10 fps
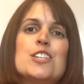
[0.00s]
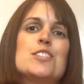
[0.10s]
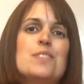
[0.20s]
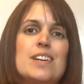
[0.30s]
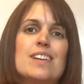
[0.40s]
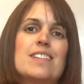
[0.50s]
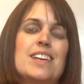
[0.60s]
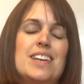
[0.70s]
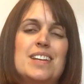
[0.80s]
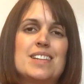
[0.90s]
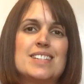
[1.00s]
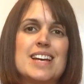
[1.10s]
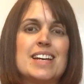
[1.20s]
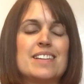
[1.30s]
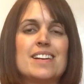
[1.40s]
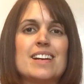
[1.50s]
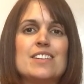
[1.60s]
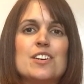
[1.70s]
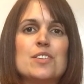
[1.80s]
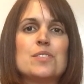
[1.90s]
doing the diet that I
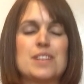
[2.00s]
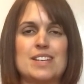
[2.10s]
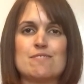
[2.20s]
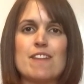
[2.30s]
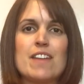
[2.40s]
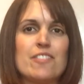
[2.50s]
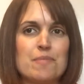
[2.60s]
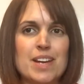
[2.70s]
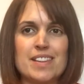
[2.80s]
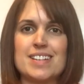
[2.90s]
know is right for me,